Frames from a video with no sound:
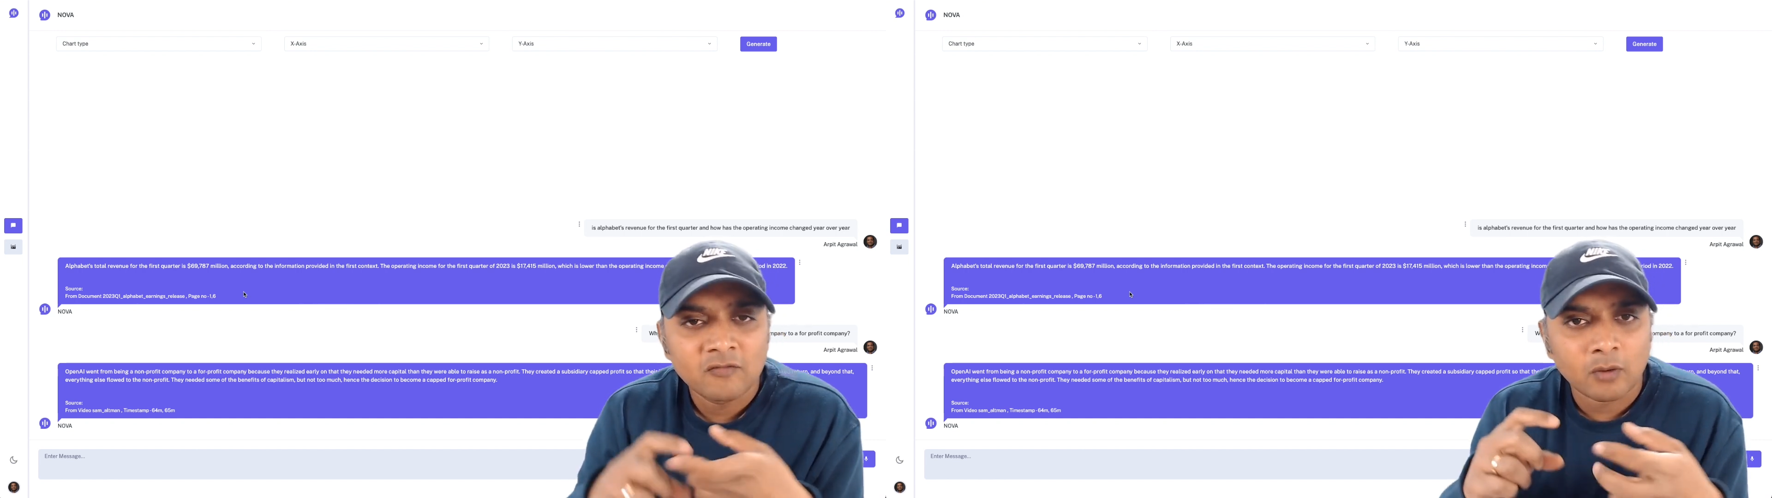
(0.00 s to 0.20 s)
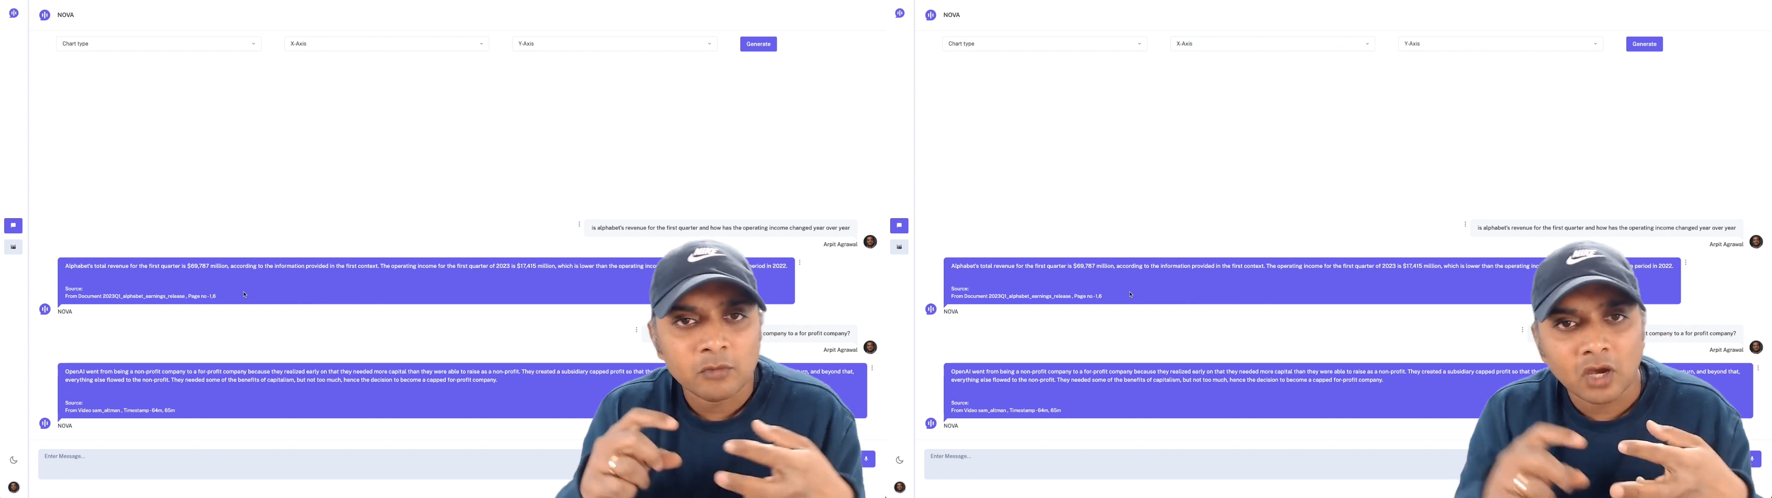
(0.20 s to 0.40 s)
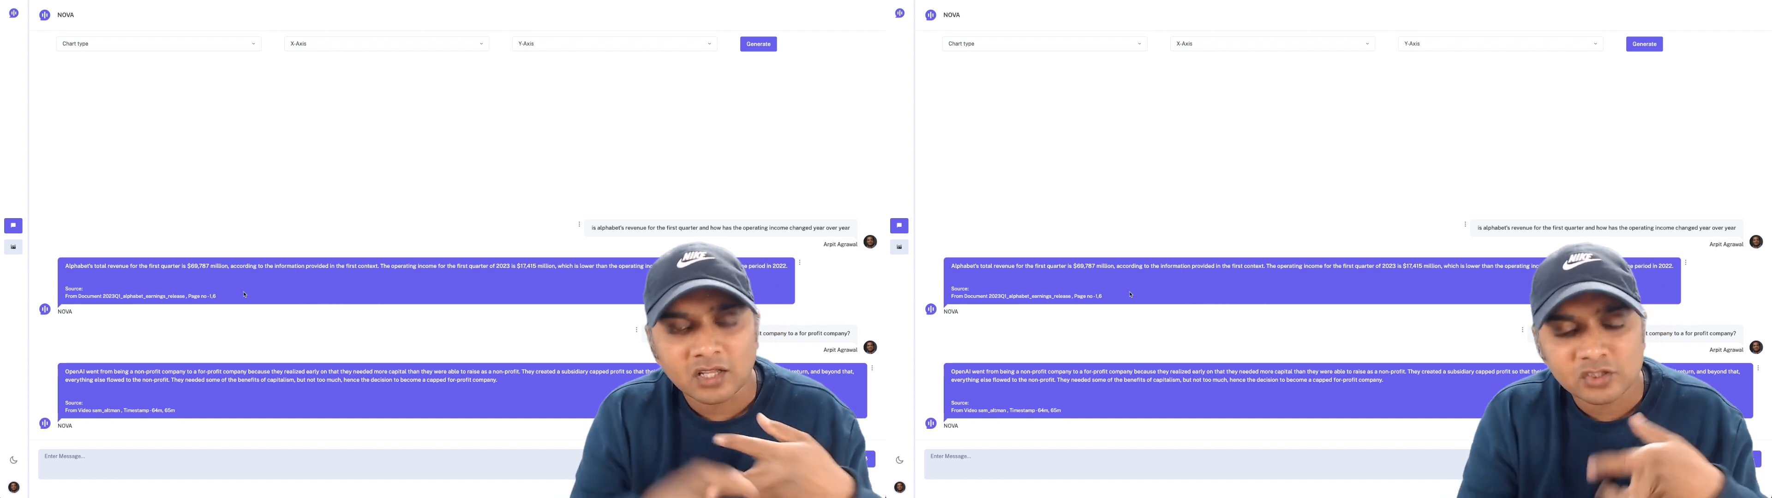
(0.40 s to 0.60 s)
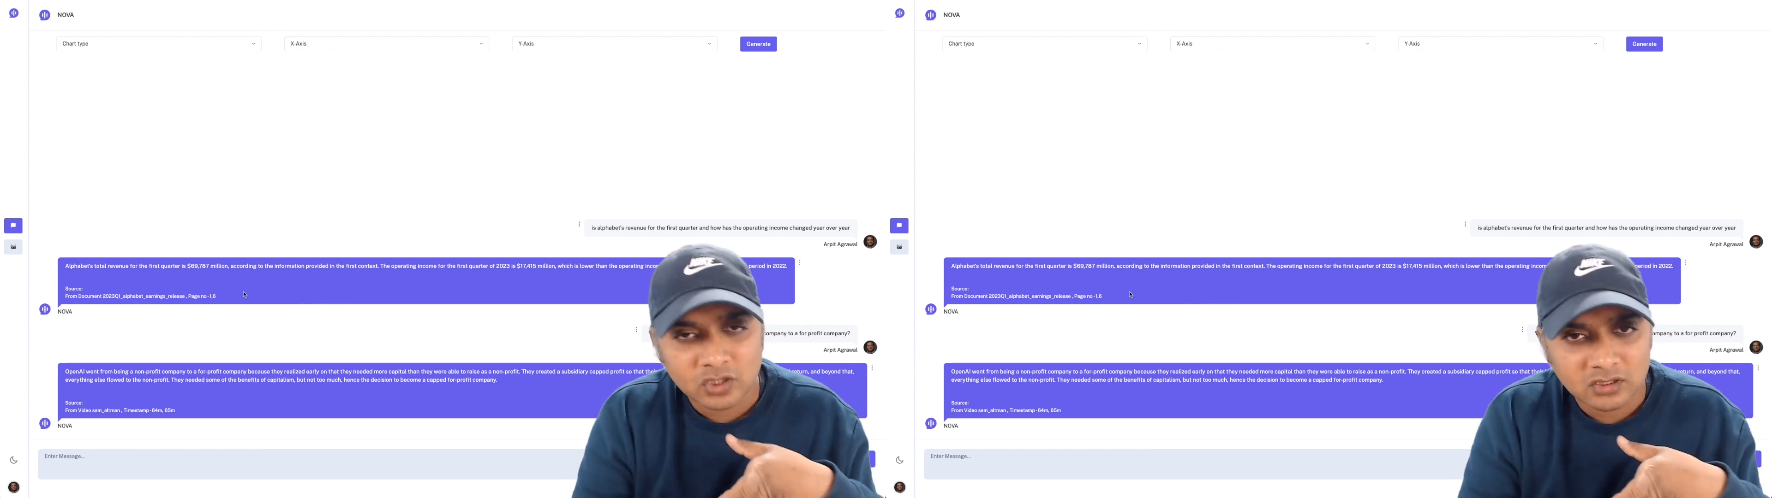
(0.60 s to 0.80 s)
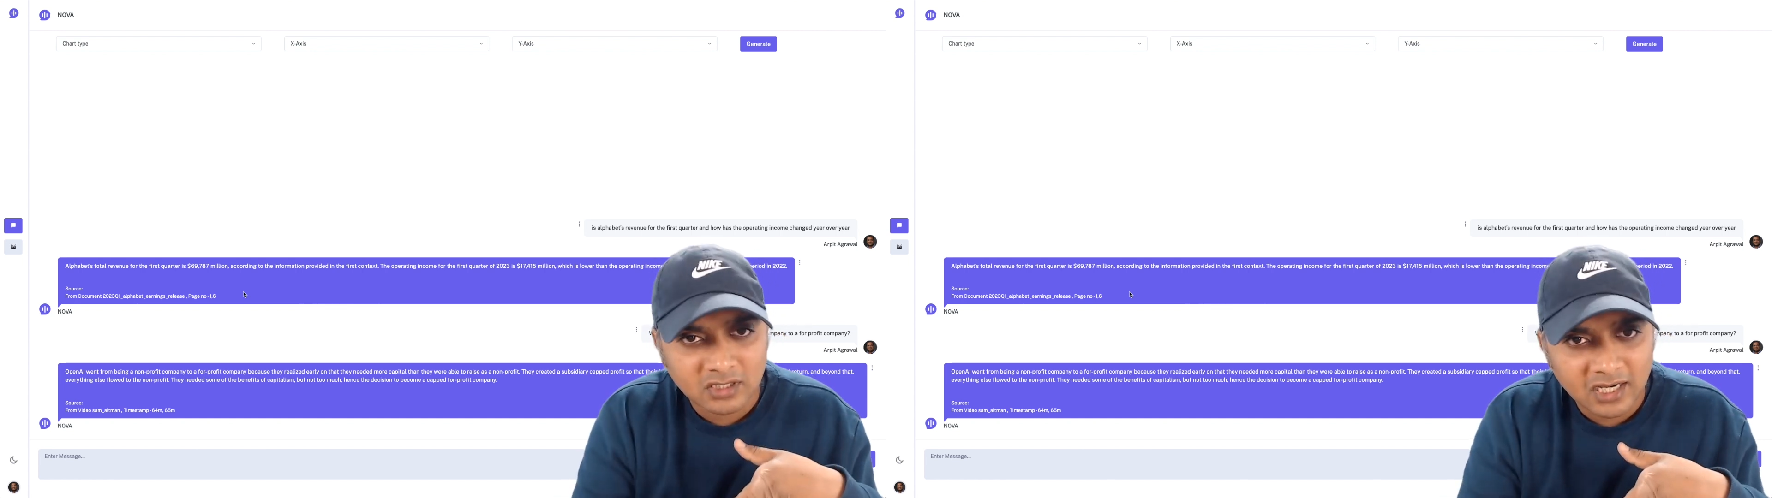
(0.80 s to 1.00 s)
from your
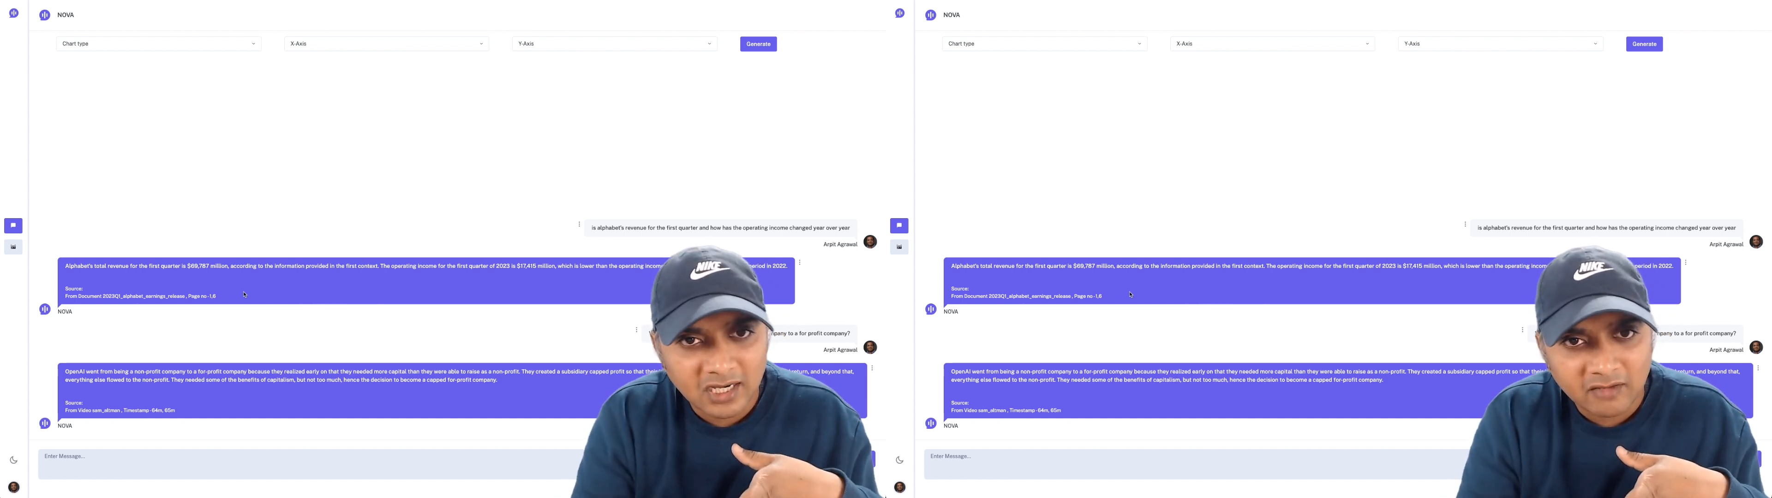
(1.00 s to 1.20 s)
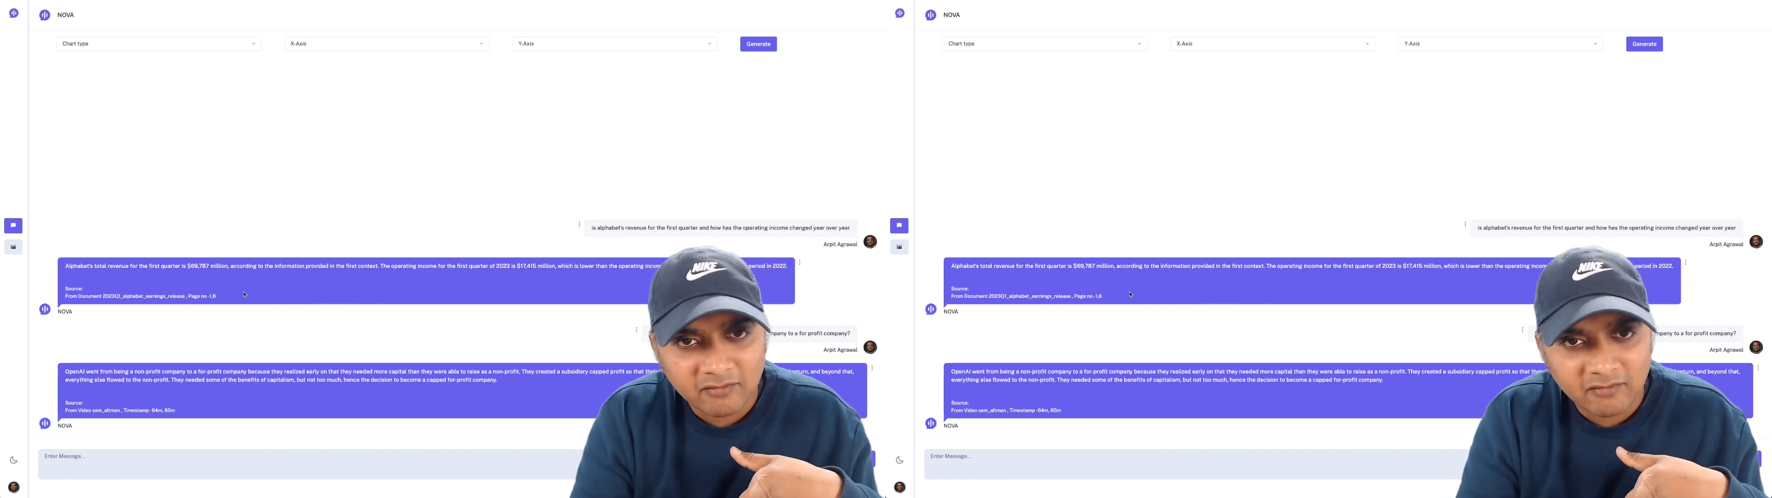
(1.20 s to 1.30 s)
unstructured data,